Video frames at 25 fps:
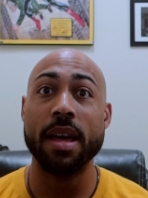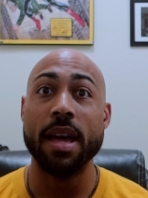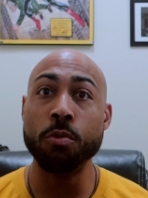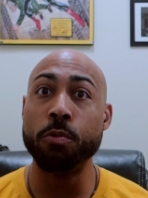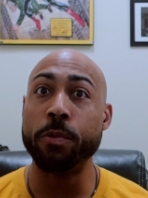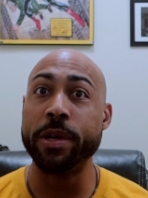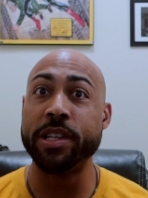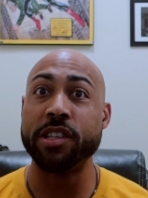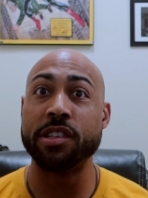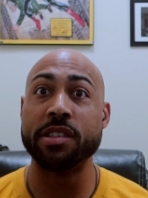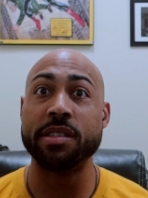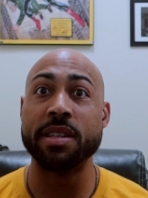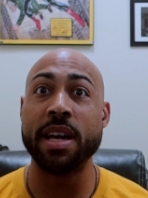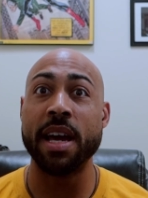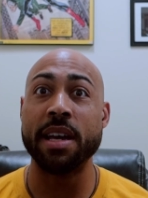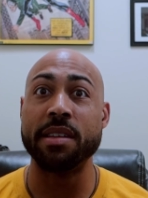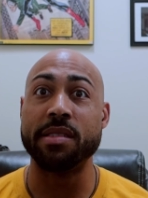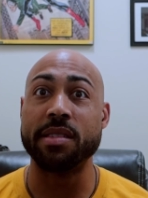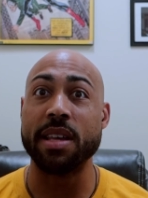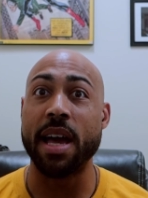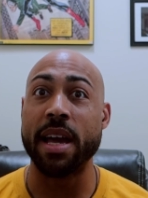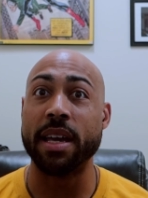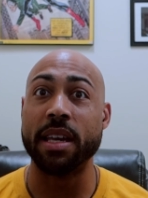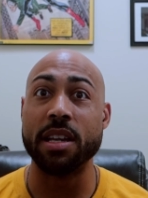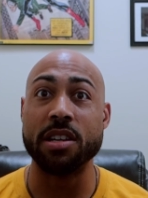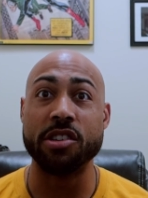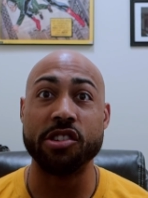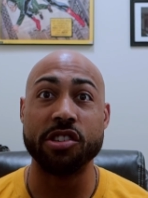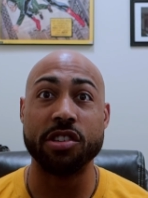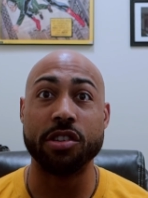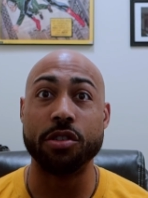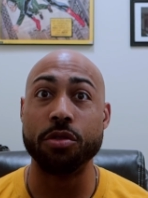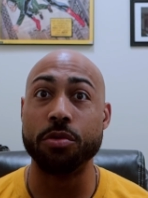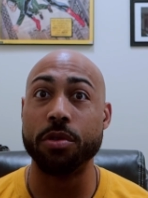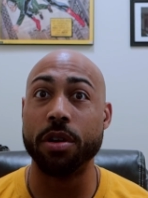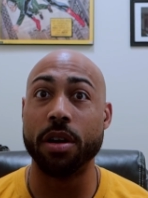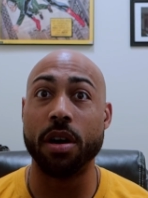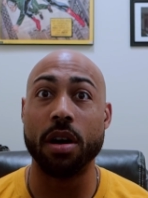which is nice. I can
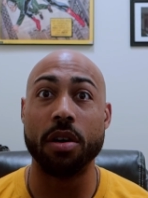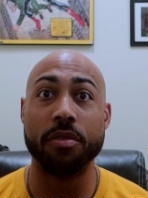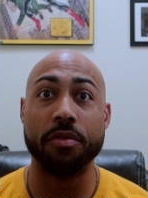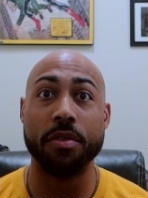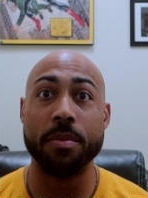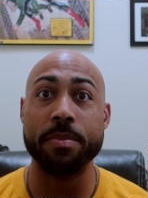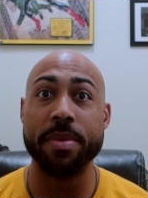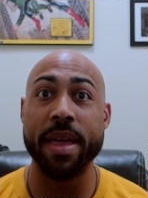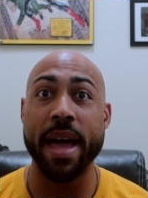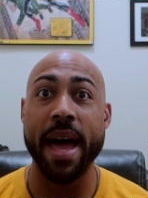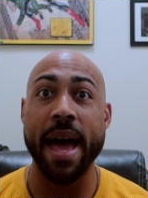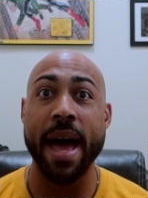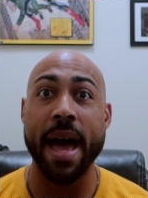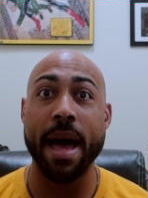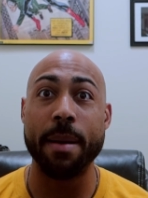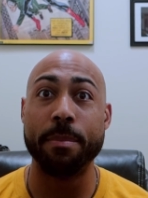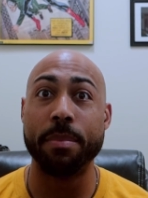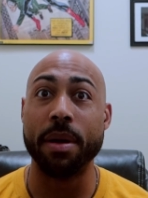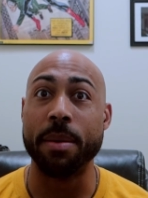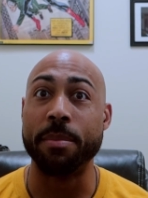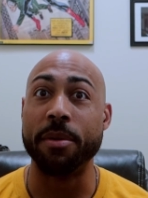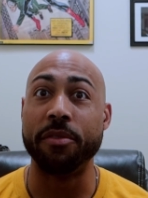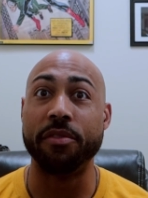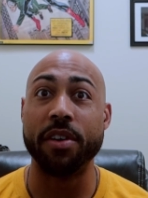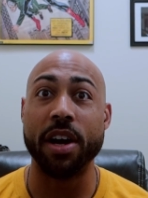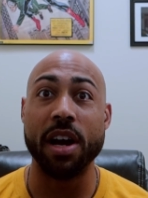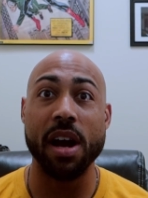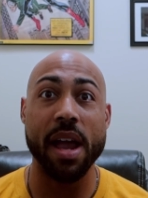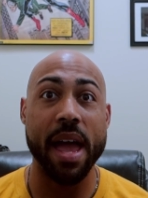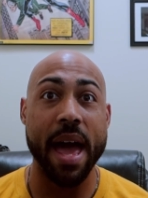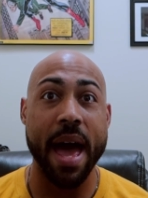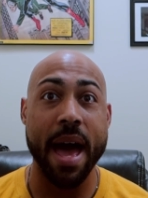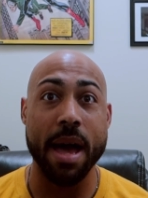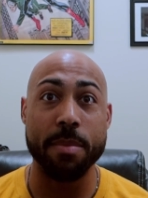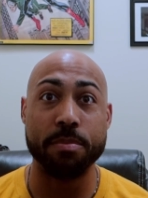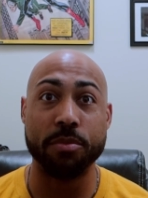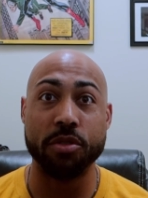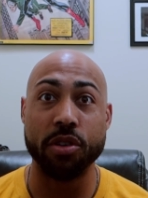just do it all from the app. I'm a very
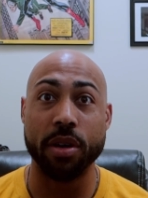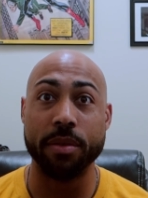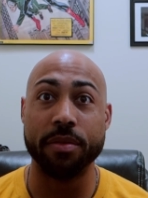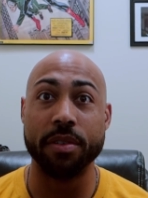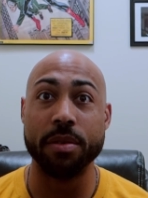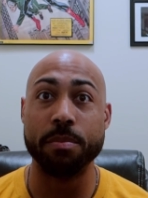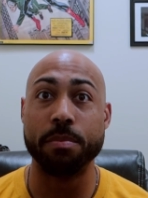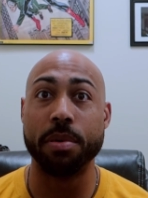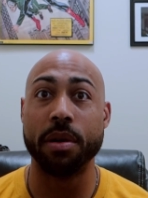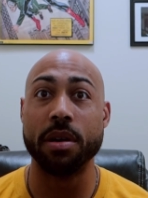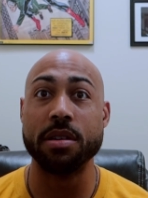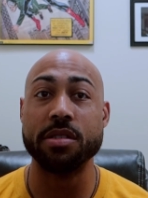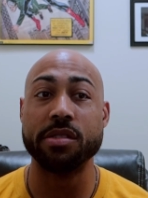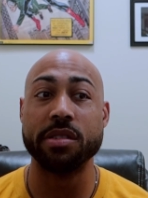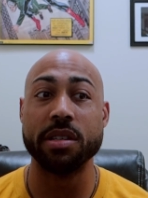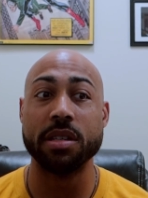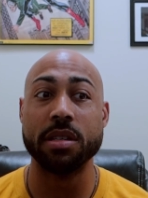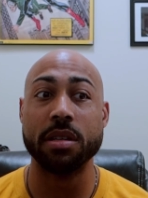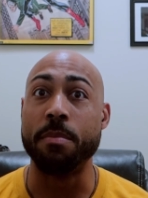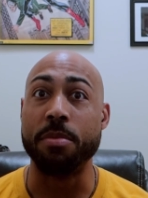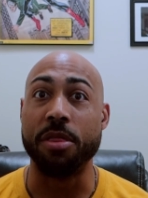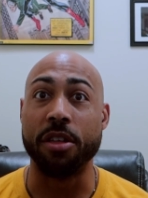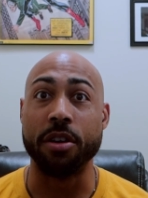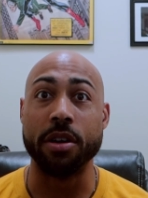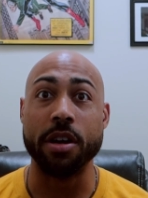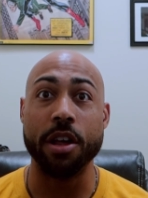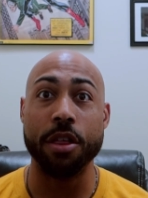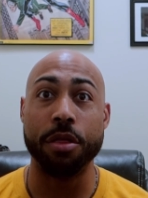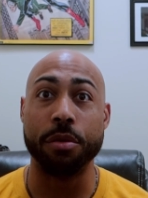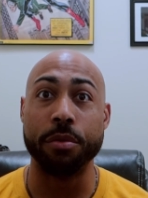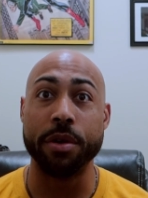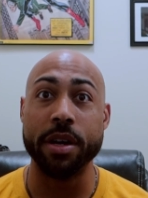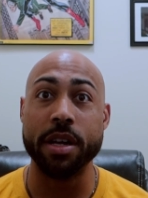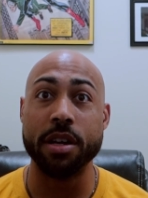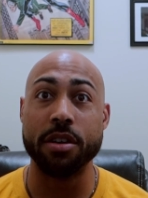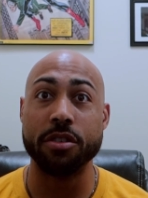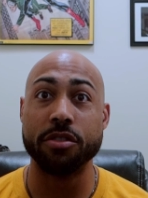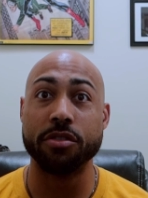app-driven person. I'm
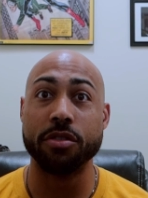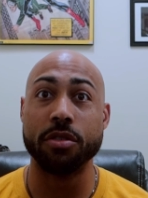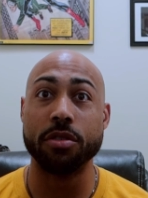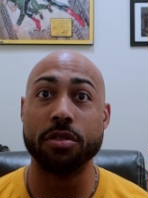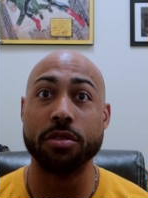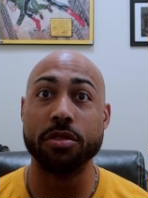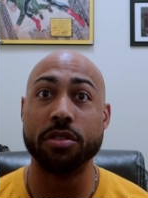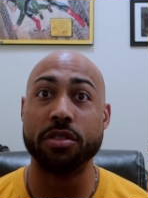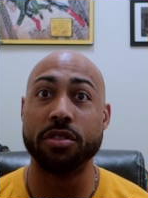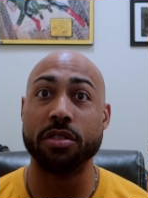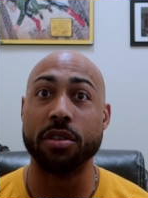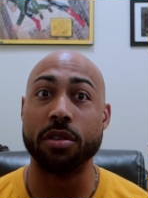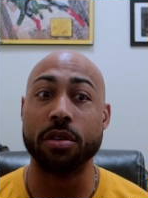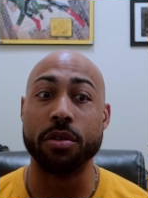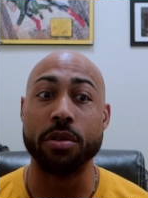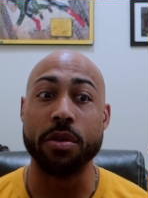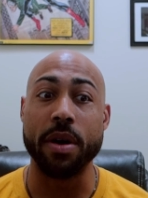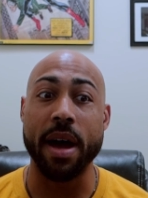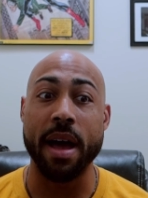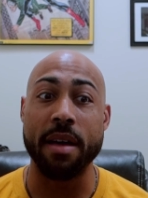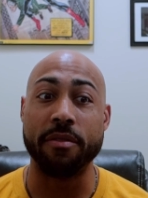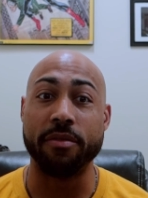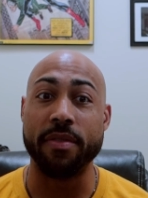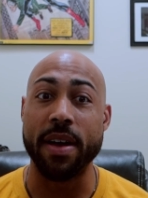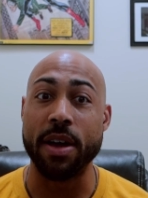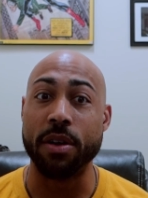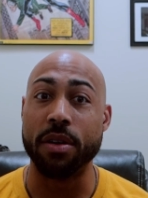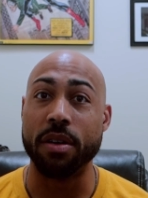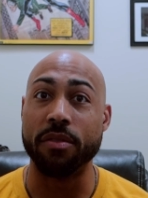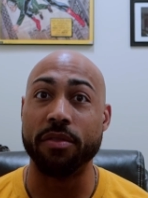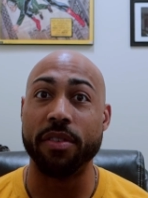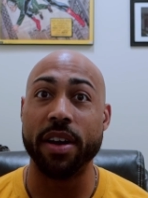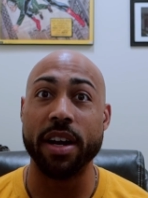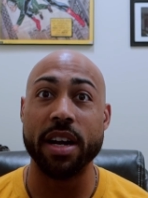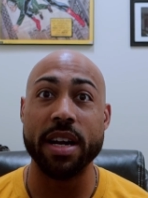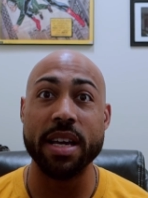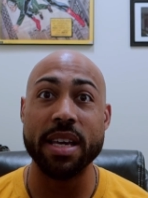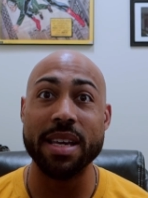33 years old, so I found it
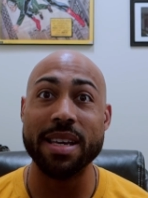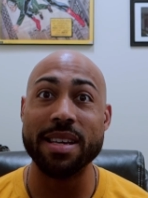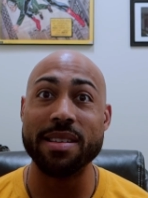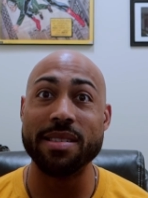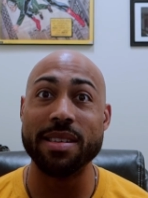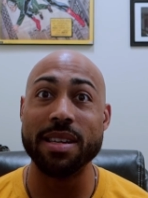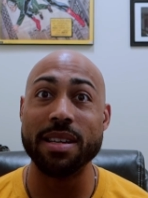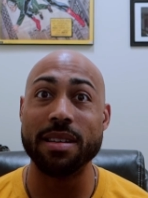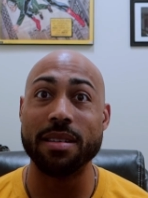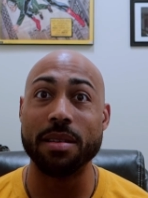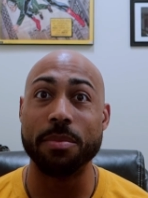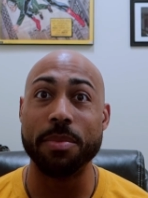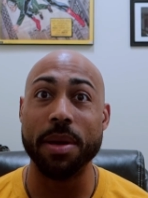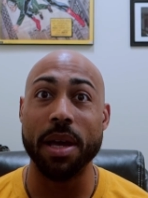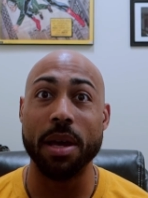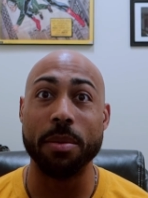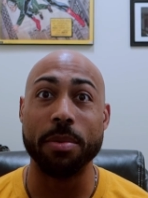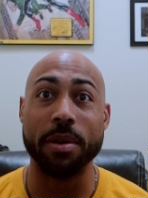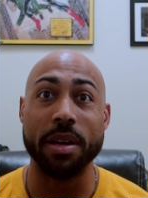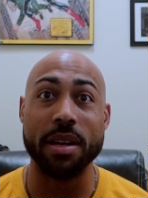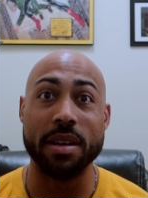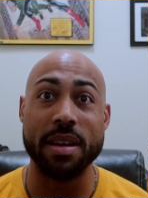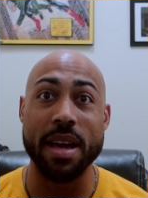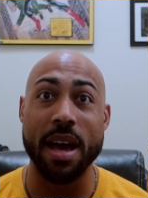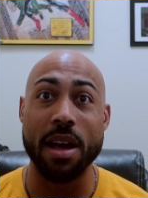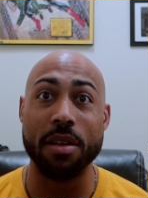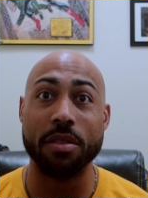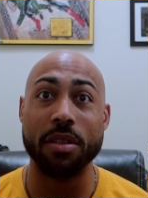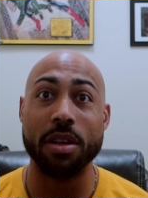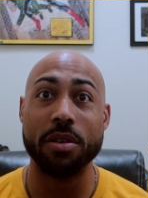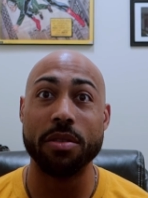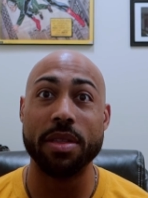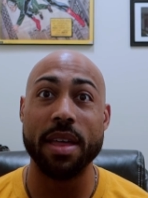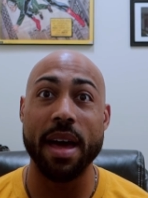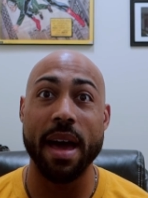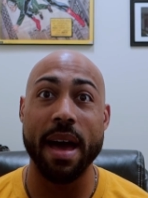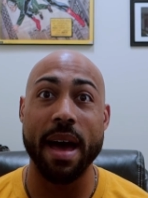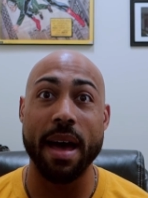very easy to be able to
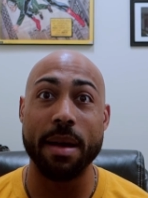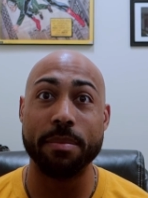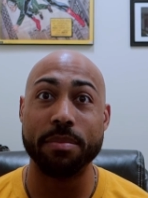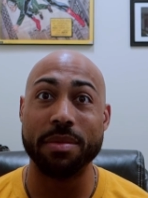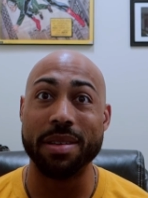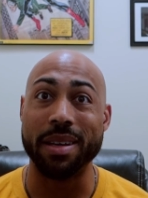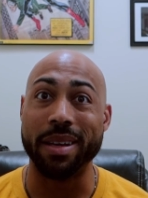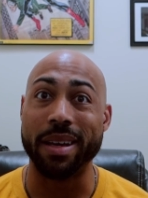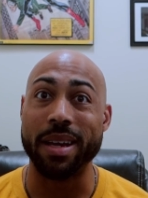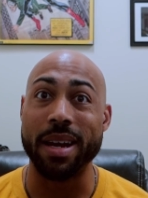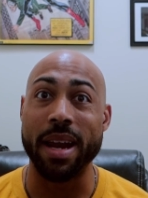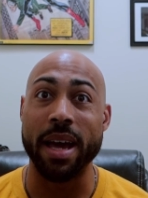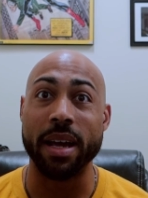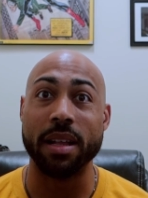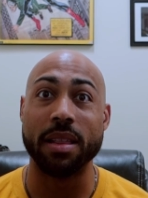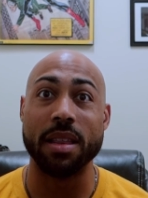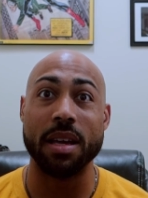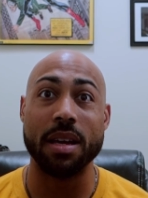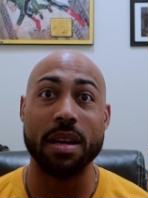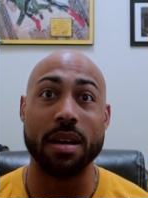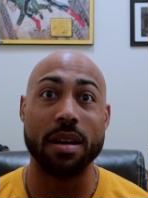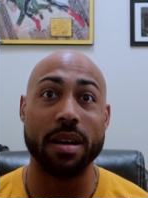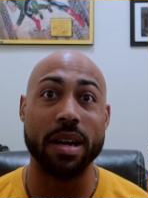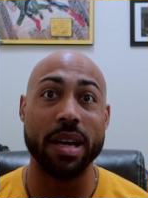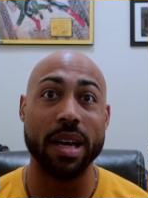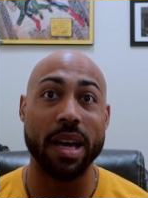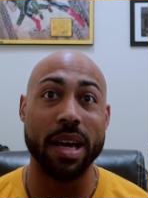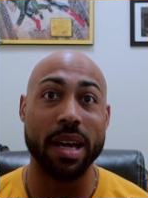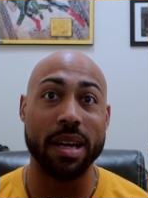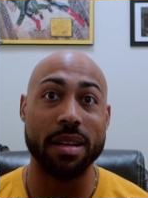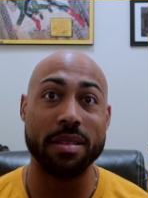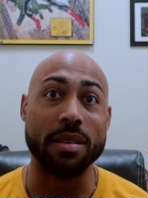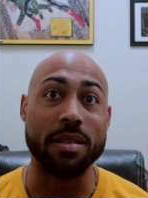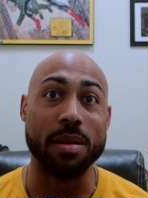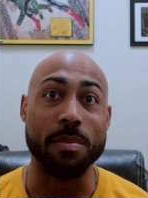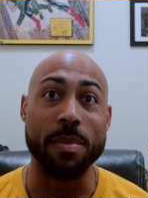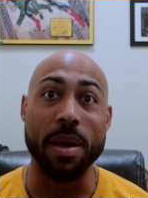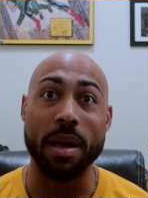download the app, to connect the hearing
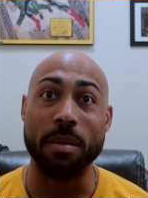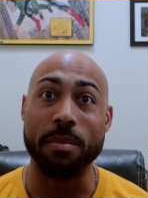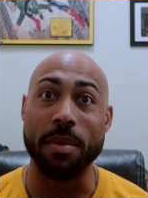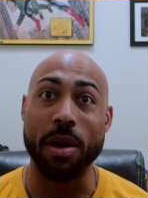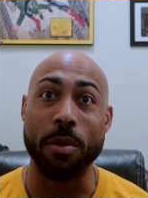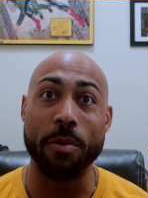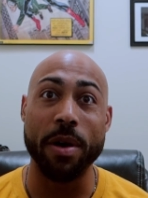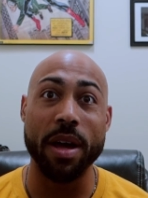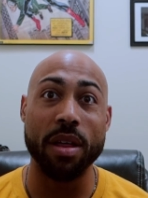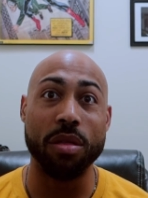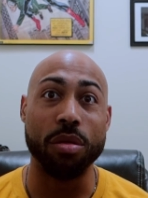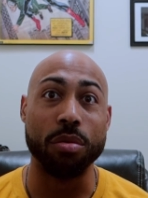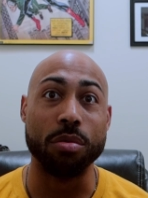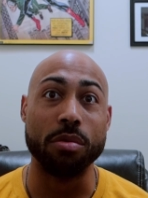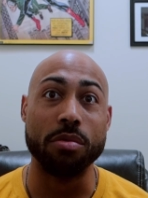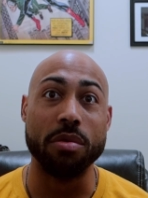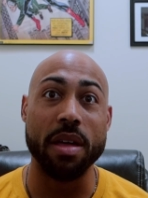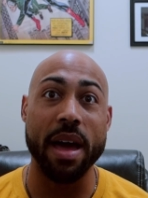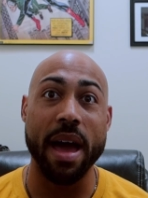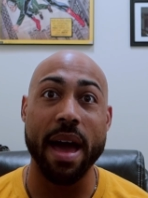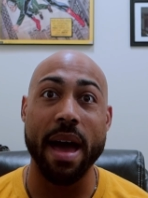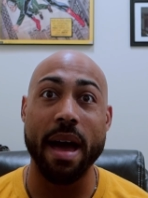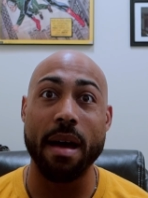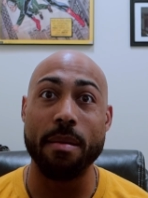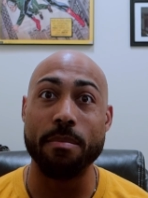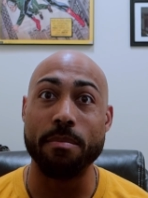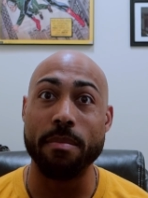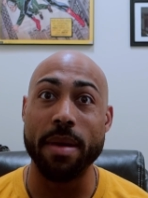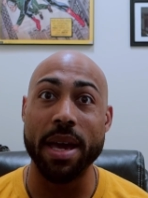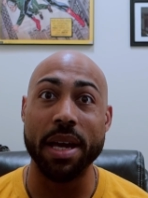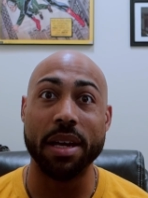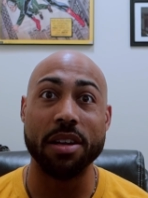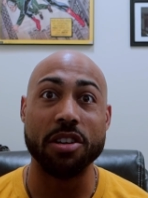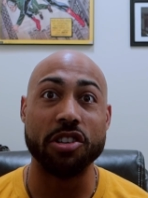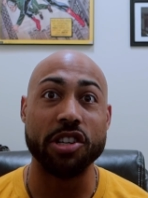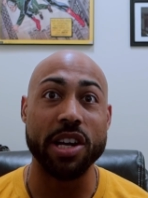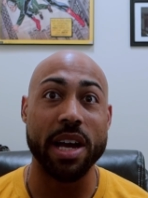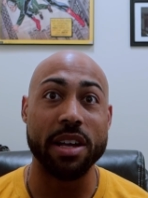aid, to make my way through the app,
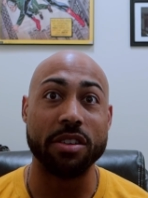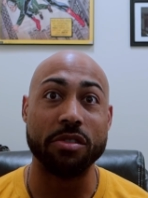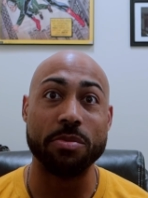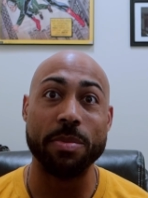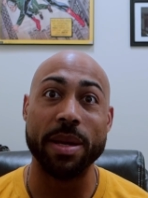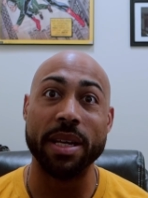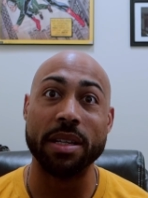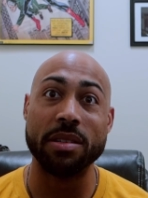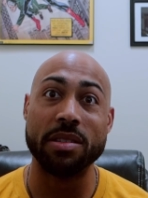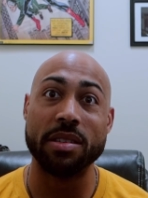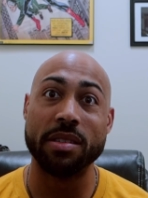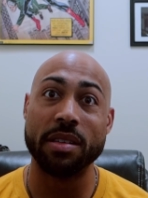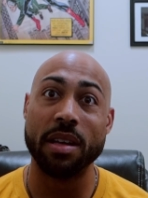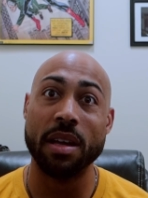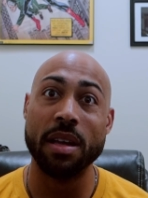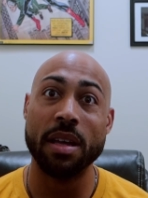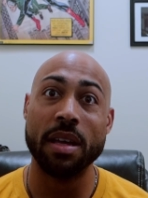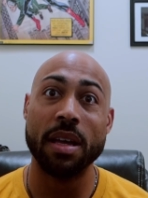make adjustments.